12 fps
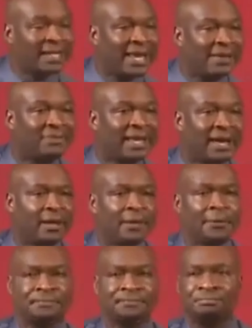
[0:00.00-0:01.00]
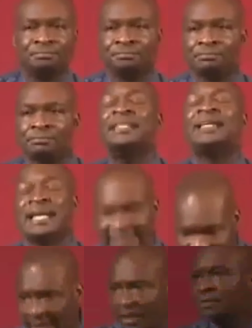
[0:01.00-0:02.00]
left there.
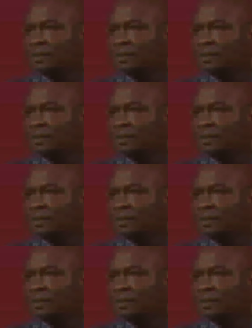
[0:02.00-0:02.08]
Yes, sir.